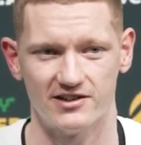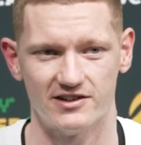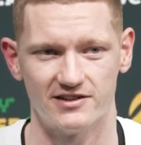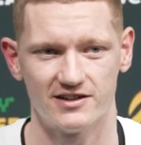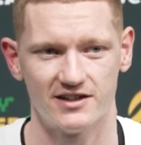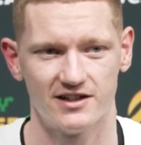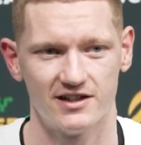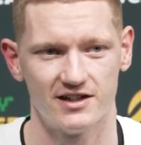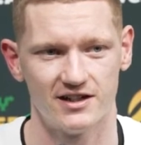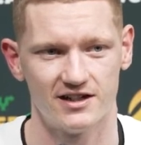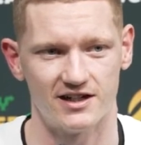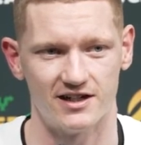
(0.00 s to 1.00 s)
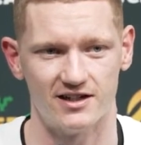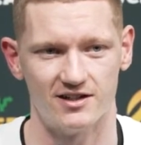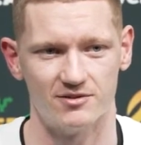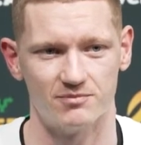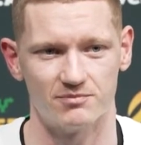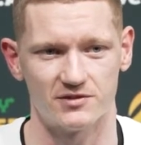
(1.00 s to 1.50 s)

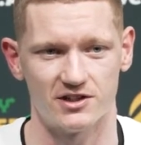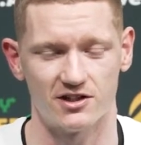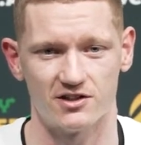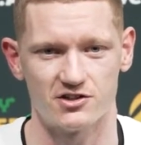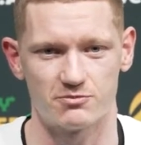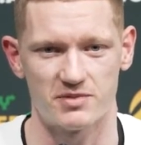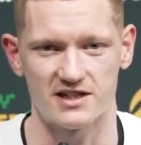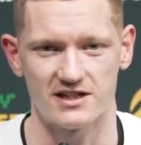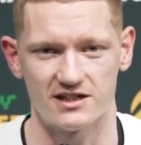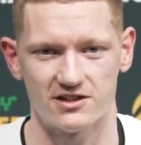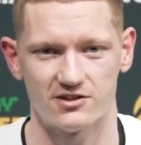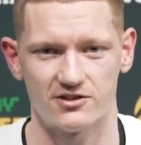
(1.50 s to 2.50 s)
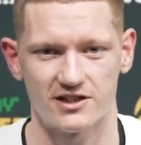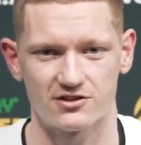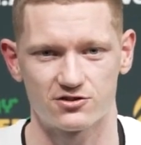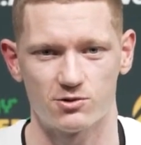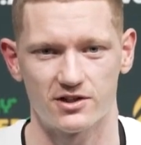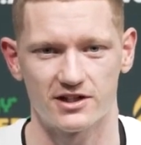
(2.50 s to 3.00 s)
and you know, just being in and around the
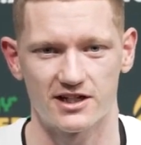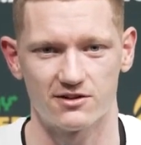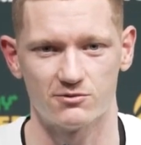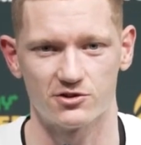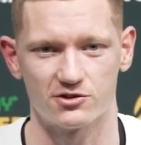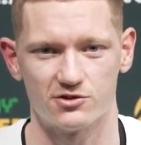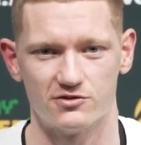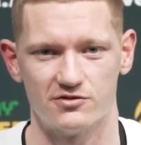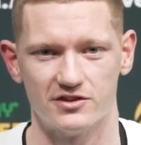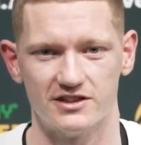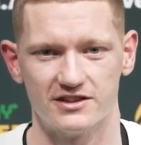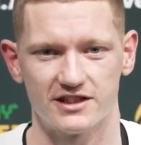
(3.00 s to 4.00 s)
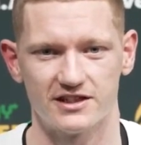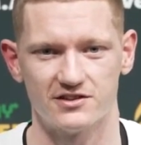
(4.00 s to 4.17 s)
squad again was a good feeling,